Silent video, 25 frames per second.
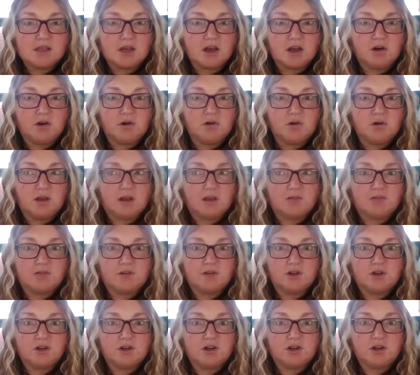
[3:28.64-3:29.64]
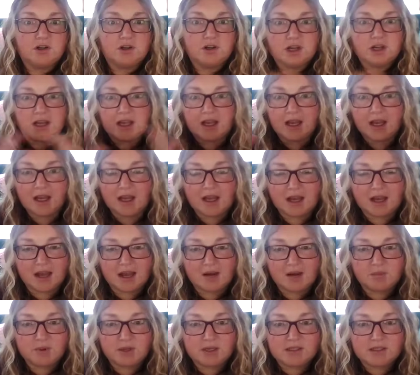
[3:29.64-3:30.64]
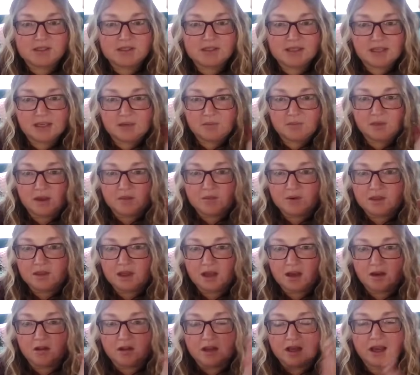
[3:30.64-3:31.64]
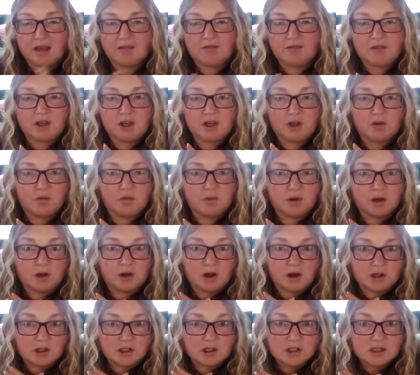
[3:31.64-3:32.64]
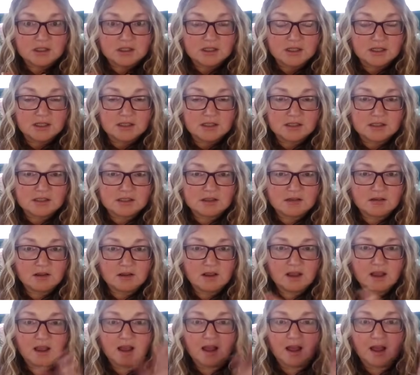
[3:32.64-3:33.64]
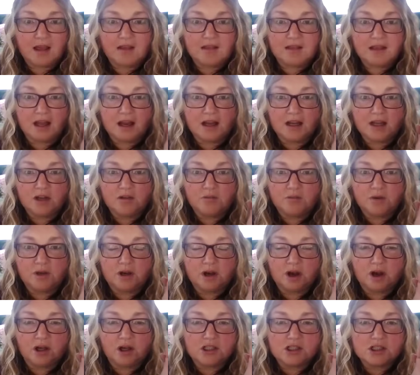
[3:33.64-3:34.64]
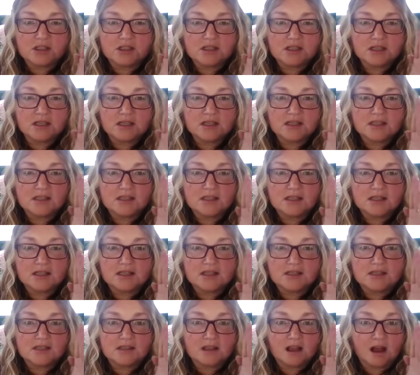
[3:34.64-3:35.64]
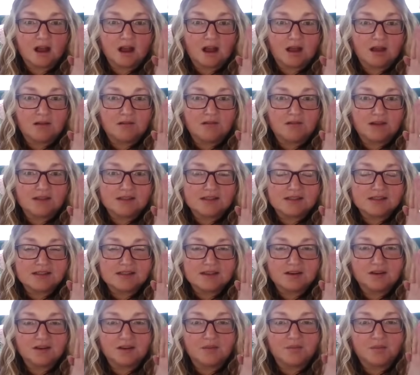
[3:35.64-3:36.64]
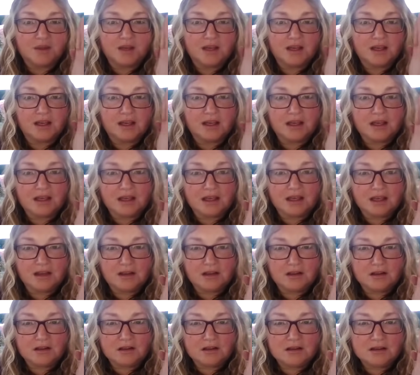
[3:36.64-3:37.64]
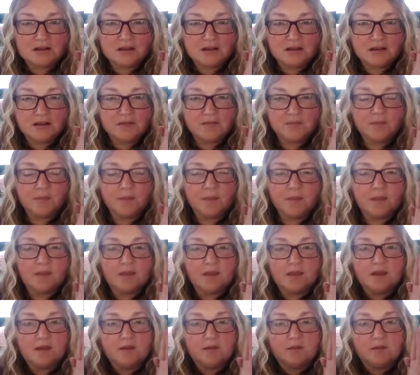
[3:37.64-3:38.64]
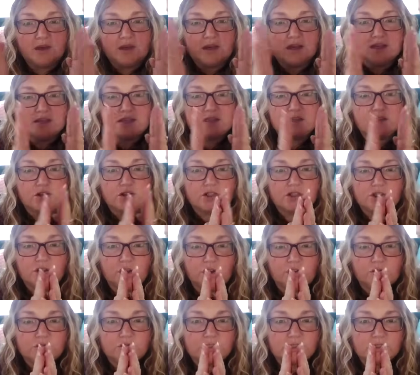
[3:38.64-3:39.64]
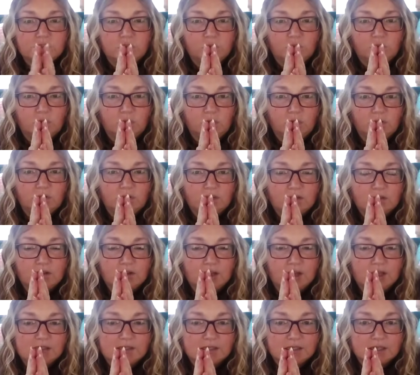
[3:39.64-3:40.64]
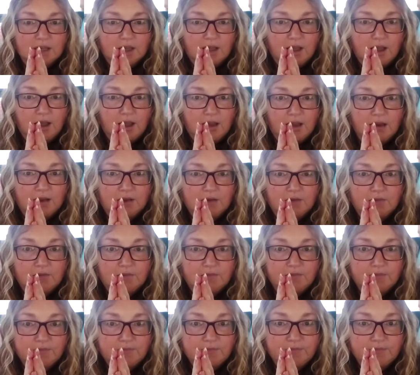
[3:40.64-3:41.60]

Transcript: So, if you're looking at an NPC, maybe they only have the human consciousness, and that human consciousness is not necessarily being healed because there's no soul as a guide.